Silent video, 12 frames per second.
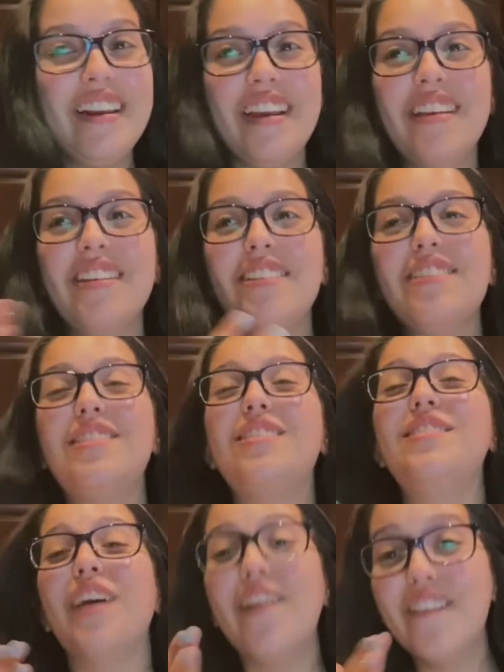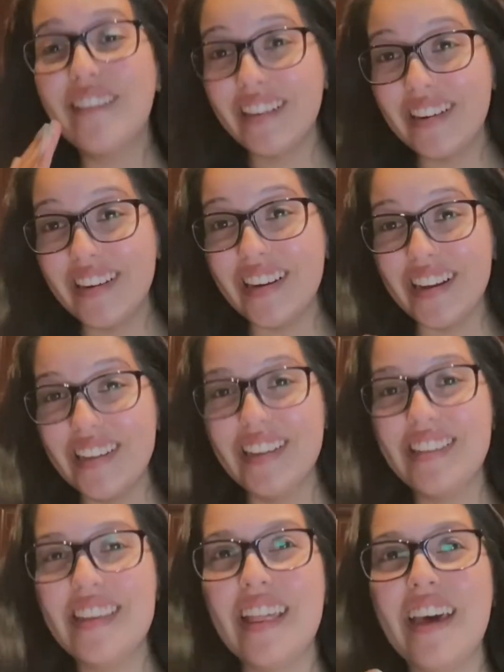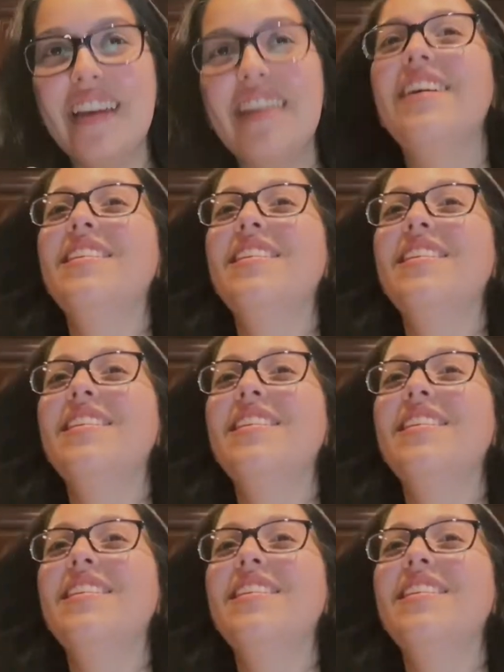is so good in Disneyland.